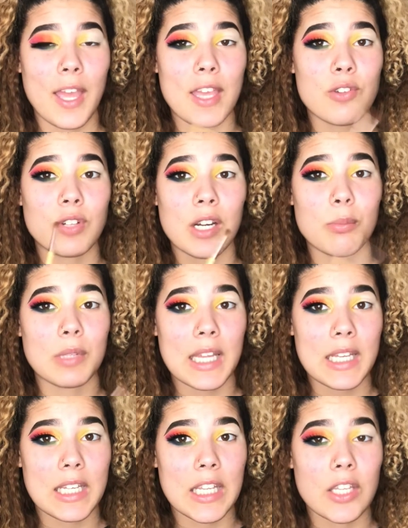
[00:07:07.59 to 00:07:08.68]
and you try to
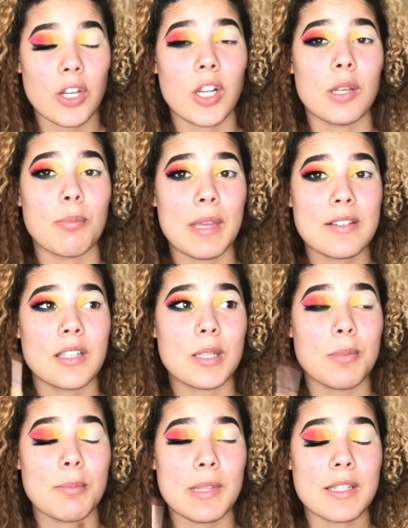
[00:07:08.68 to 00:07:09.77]
blend it, you're gonna basically
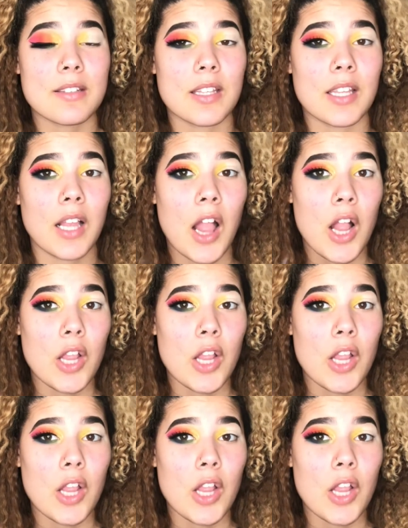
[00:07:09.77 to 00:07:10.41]
be mixing